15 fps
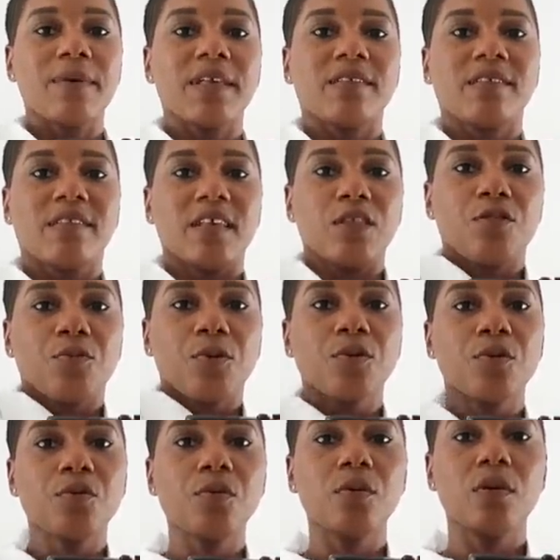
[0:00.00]
bit
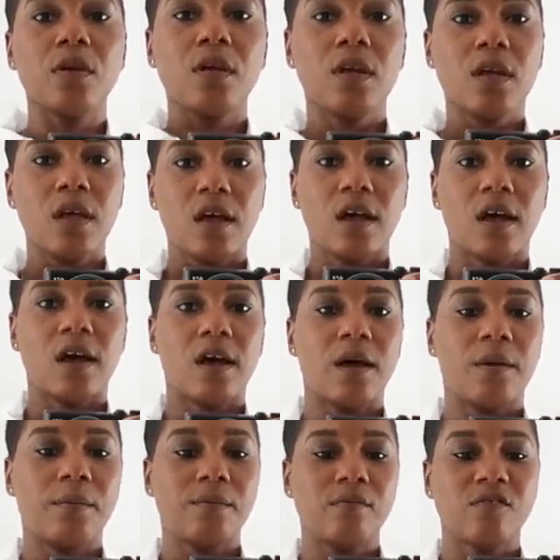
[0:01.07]
see-through,
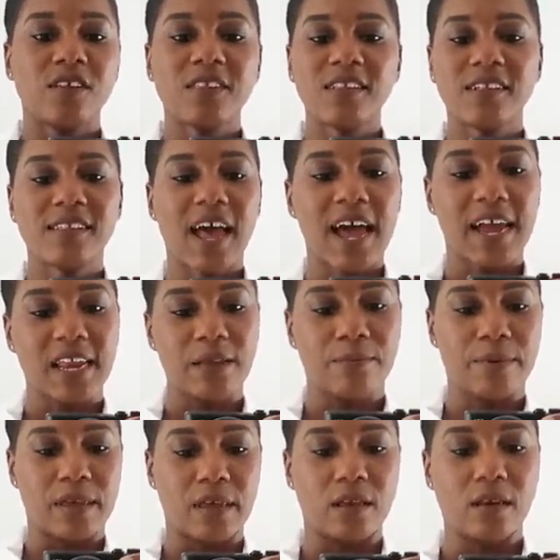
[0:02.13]
just a tiny
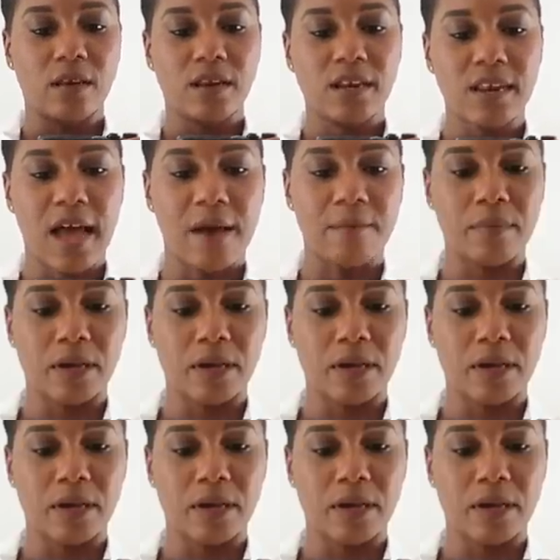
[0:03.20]
bit, not